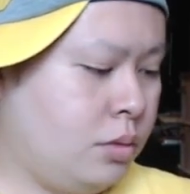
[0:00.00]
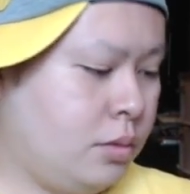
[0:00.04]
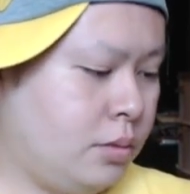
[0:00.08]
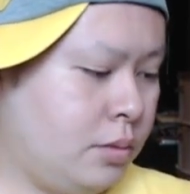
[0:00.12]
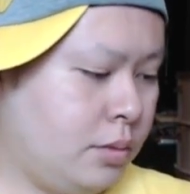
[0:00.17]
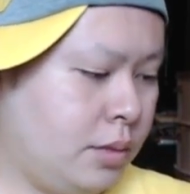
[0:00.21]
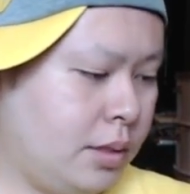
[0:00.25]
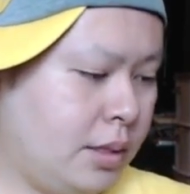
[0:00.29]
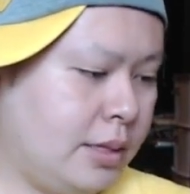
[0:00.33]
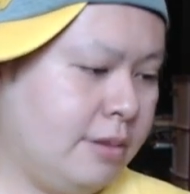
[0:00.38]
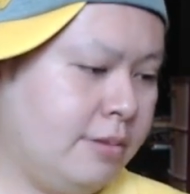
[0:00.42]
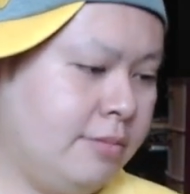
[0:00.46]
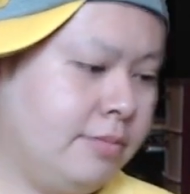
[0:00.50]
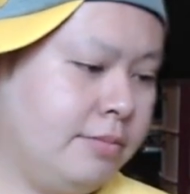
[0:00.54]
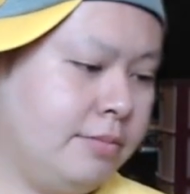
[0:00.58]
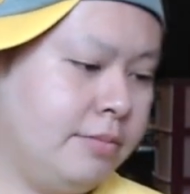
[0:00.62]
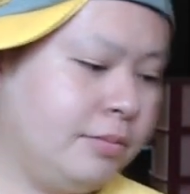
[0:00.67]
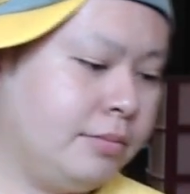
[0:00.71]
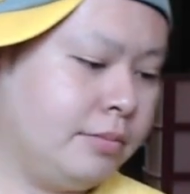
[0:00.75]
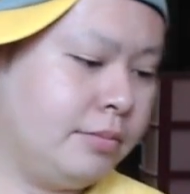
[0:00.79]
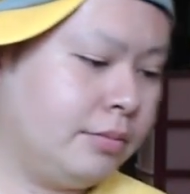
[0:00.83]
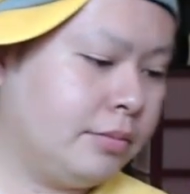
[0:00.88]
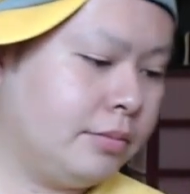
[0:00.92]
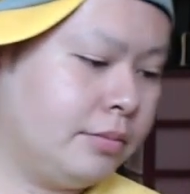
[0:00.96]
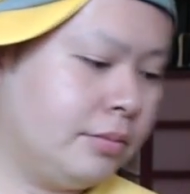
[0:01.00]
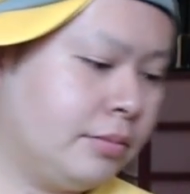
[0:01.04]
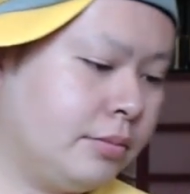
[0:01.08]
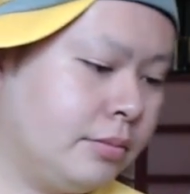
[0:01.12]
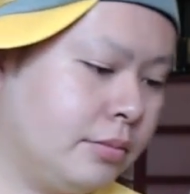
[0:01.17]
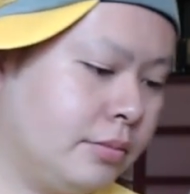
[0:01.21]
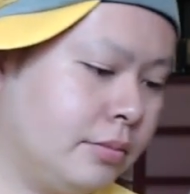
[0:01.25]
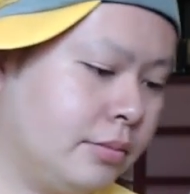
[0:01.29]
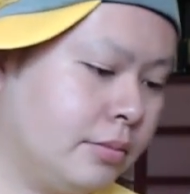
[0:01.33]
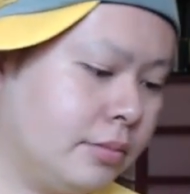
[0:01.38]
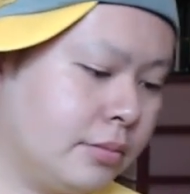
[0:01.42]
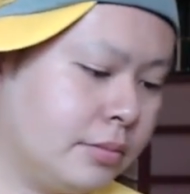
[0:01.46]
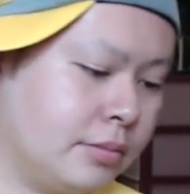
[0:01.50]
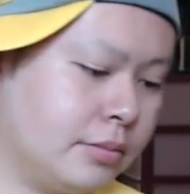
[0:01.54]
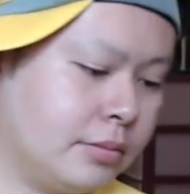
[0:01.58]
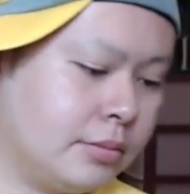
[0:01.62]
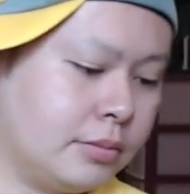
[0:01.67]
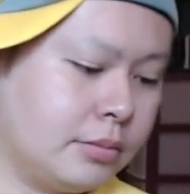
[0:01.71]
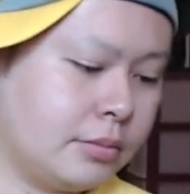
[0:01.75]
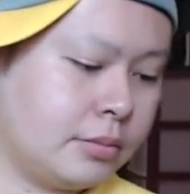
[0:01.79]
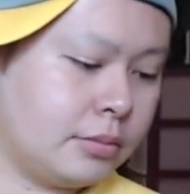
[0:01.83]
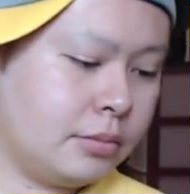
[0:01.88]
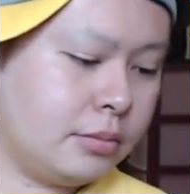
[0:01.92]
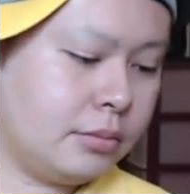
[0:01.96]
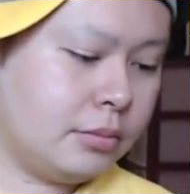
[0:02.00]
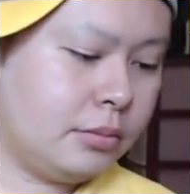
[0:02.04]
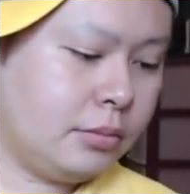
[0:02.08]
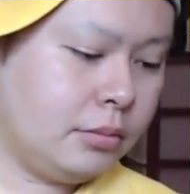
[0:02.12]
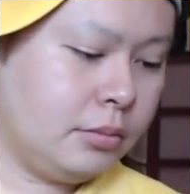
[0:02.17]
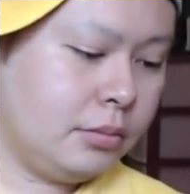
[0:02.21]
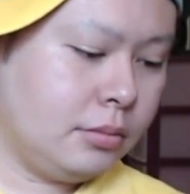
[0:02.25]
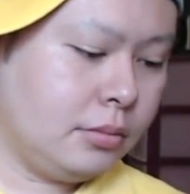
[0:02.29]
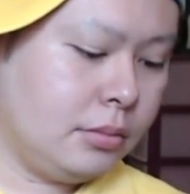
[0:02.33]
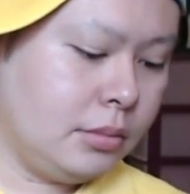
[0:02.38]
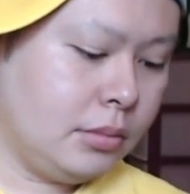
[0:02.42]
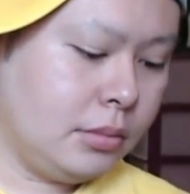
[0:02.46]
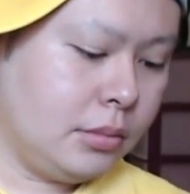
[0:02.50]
Nobody speaks.